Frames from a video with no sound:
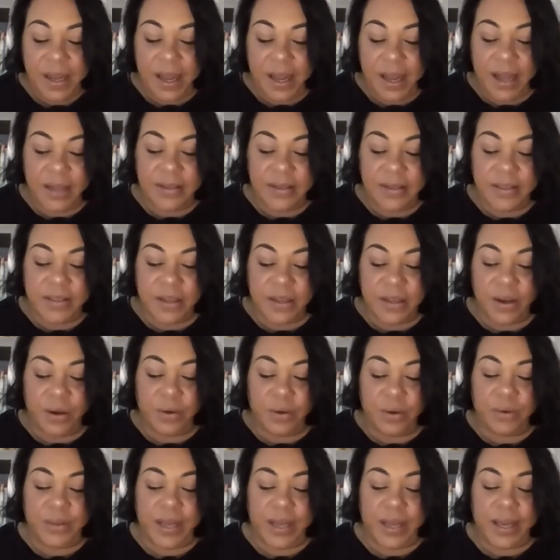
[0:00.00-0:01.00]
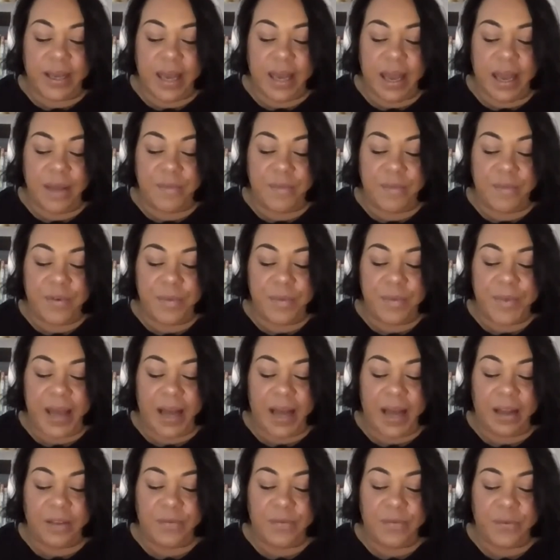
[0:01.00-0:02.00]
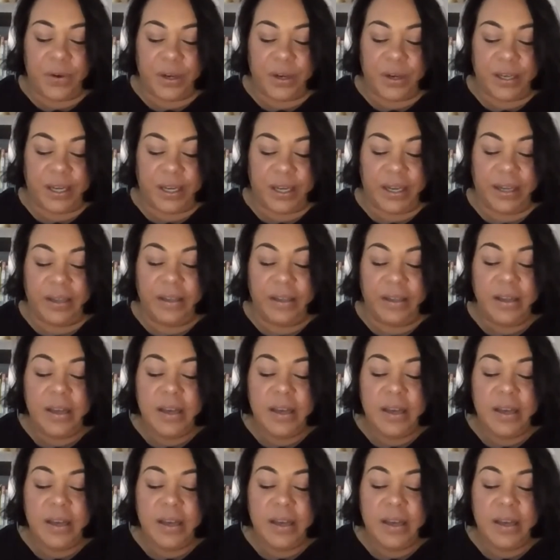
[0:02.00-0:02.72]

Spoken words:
And so they came from California.